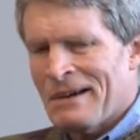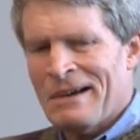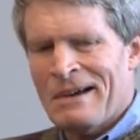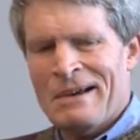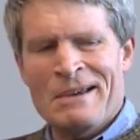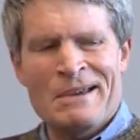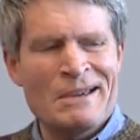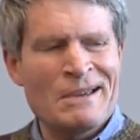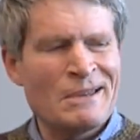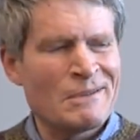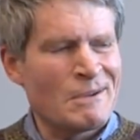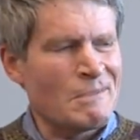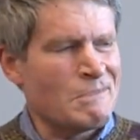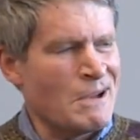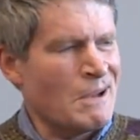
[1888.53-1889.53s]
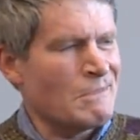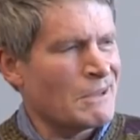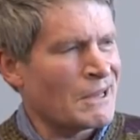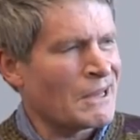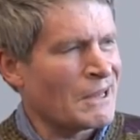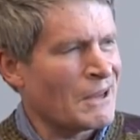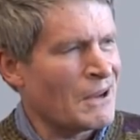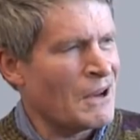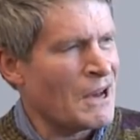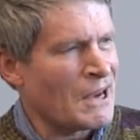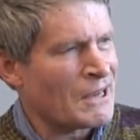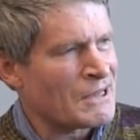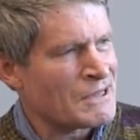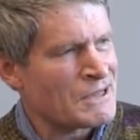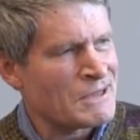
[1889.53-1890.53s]
uh, in the Republican
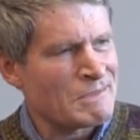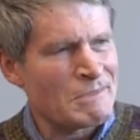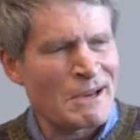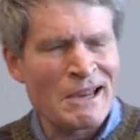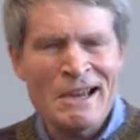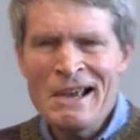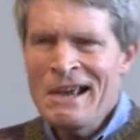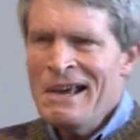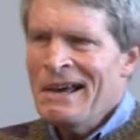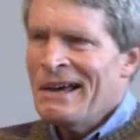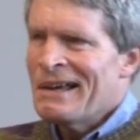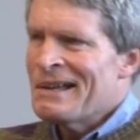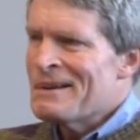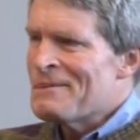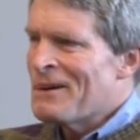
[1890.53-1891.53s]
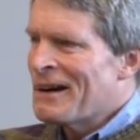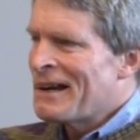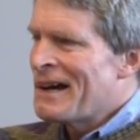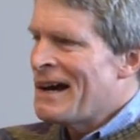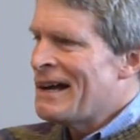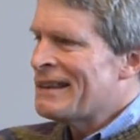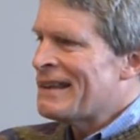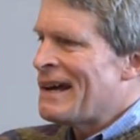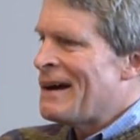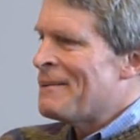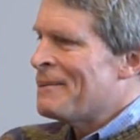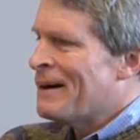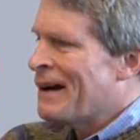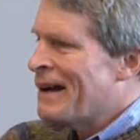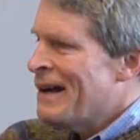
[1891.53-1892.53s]
caucuses, but it didn't work out that
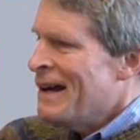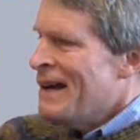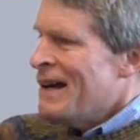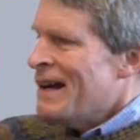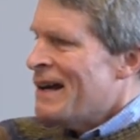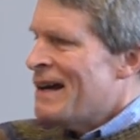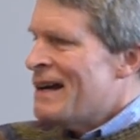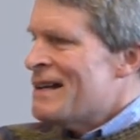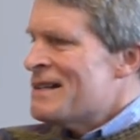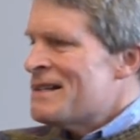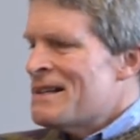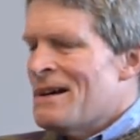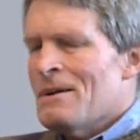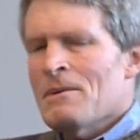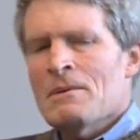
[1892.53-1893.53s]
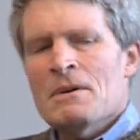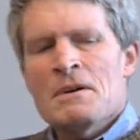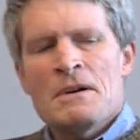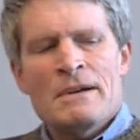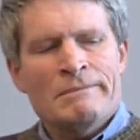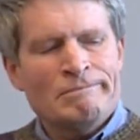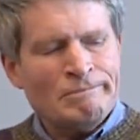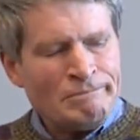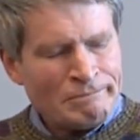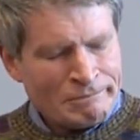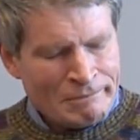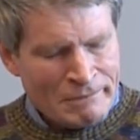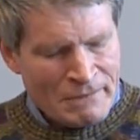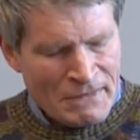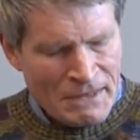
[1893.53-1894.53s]
way. Uh, so, um,
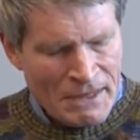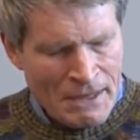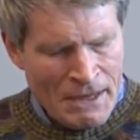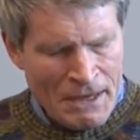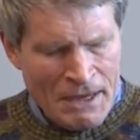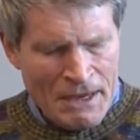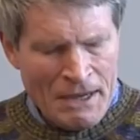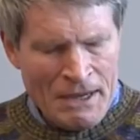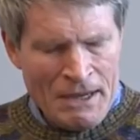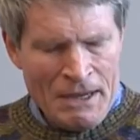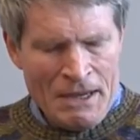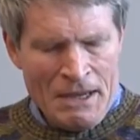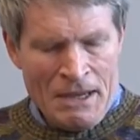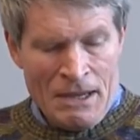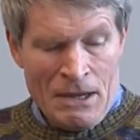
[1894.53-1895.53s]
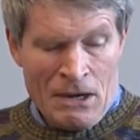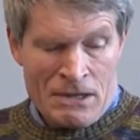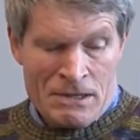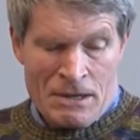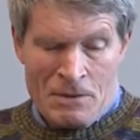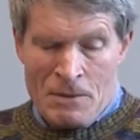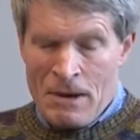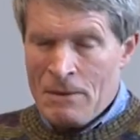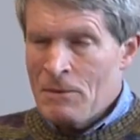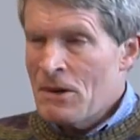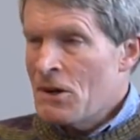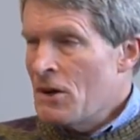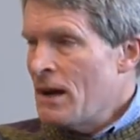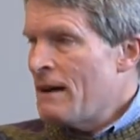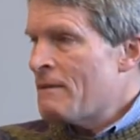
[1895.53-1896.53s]
uh, uh, you know, I said, well, we
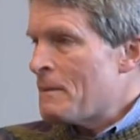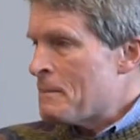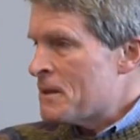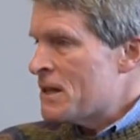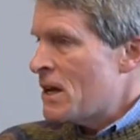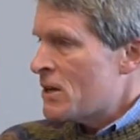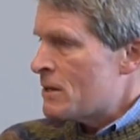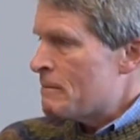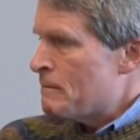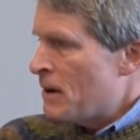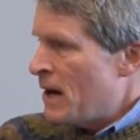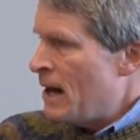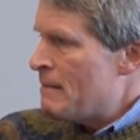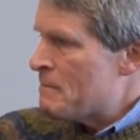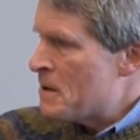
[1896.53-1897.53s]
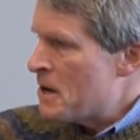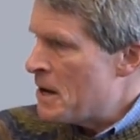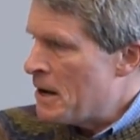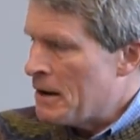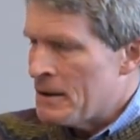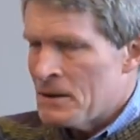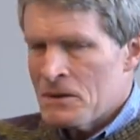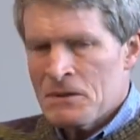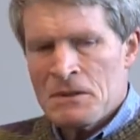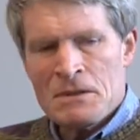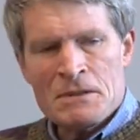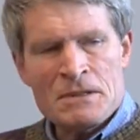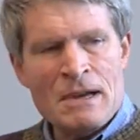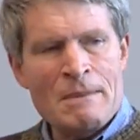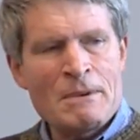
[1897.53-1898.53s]
could have a potential problem here. this is the
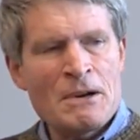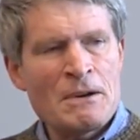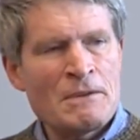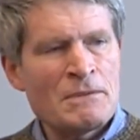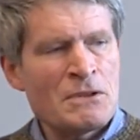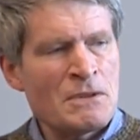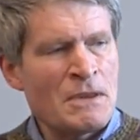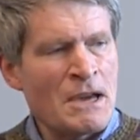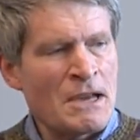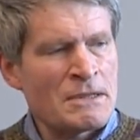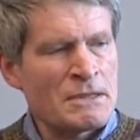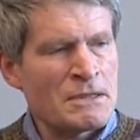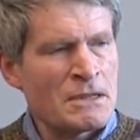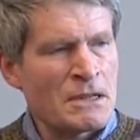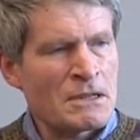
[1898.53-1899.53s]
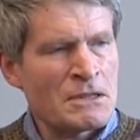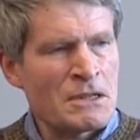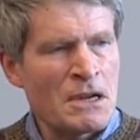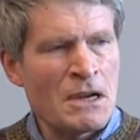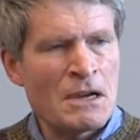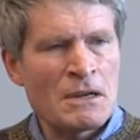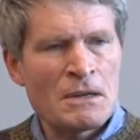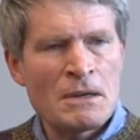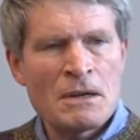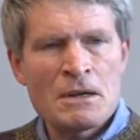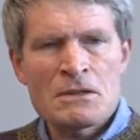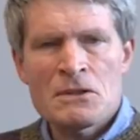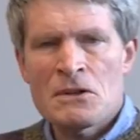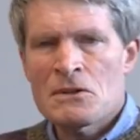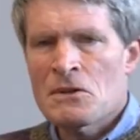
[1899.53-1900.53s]
summer of 2016, and I
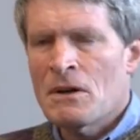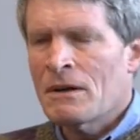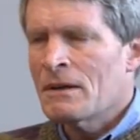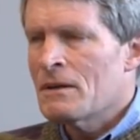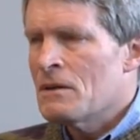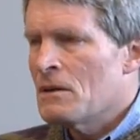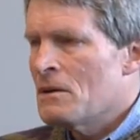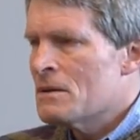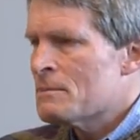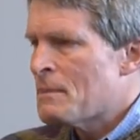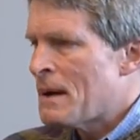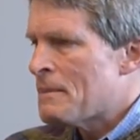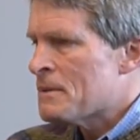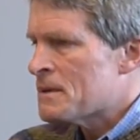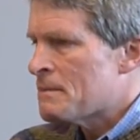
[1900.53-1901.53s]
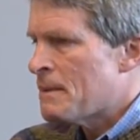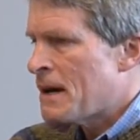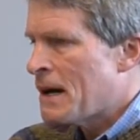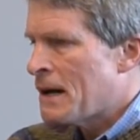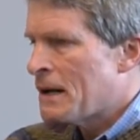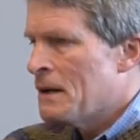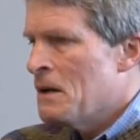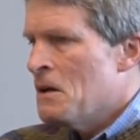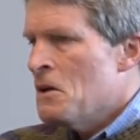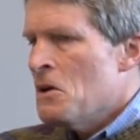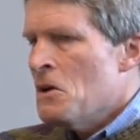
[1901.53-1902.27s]
started talking to the newspapers about it.